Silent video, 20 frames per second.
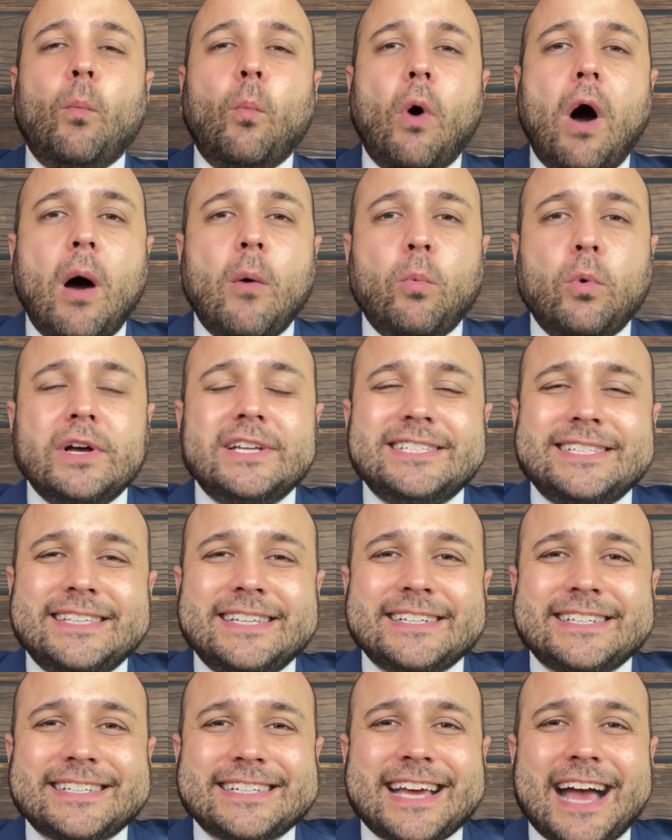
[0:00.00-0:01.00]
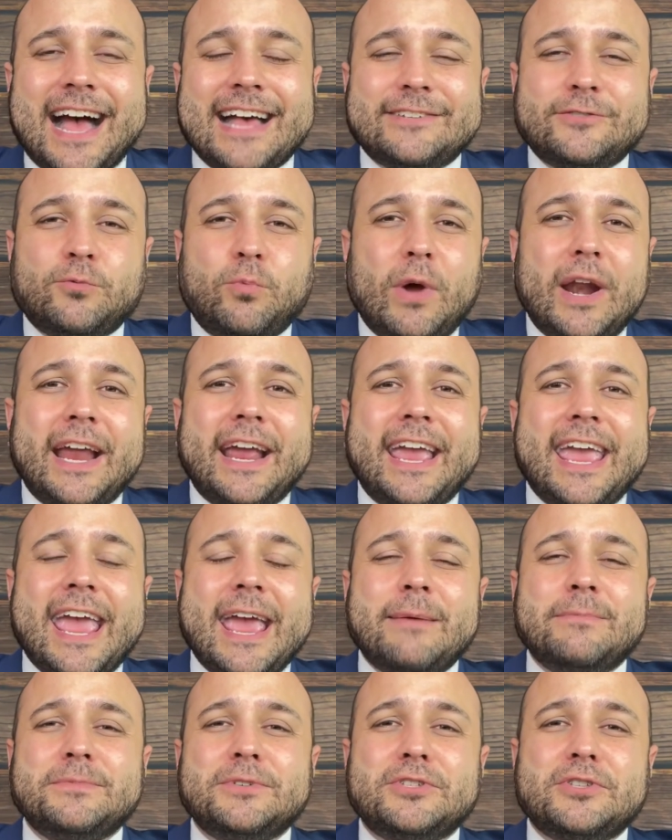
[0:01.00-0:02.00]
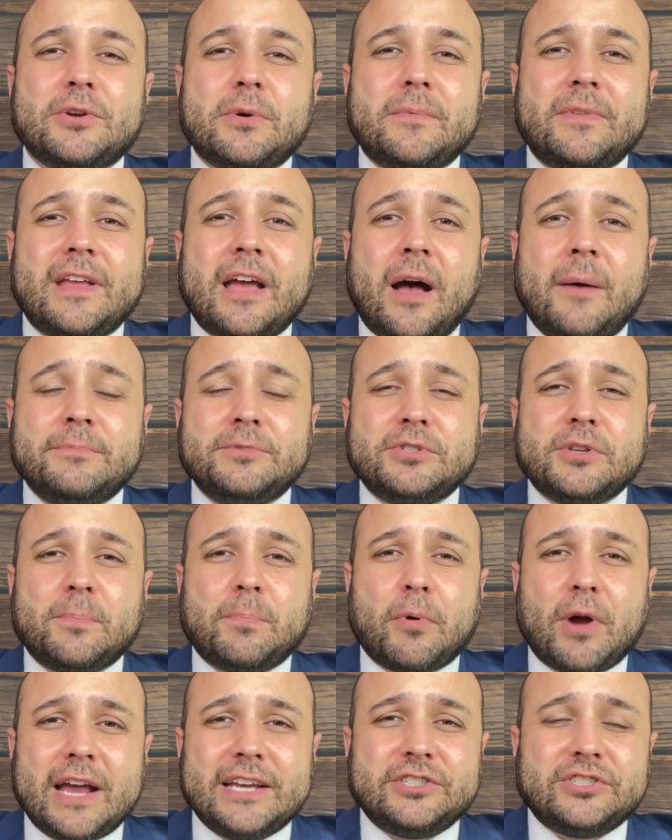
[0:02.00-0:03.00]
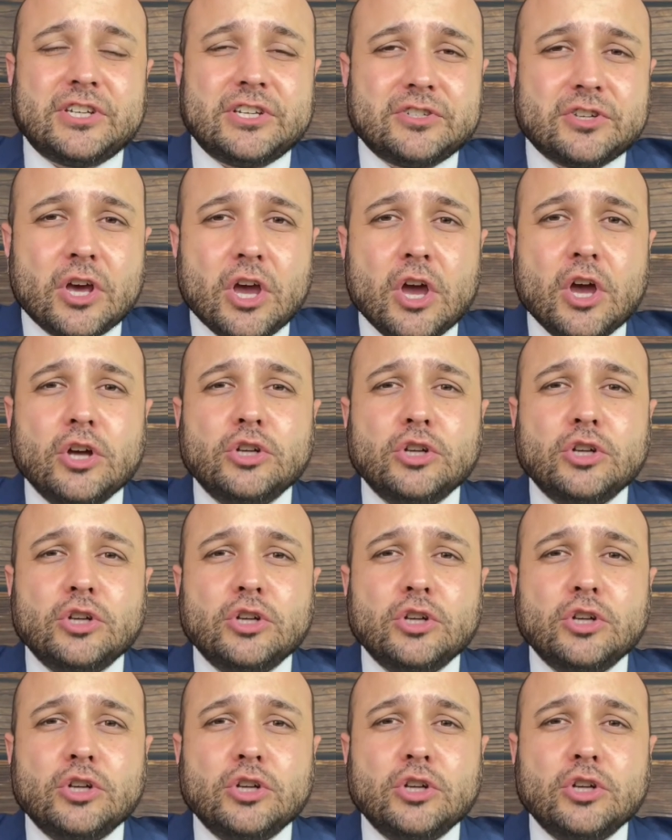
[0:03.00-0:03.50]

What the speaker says: what was discussed when it comes to prices.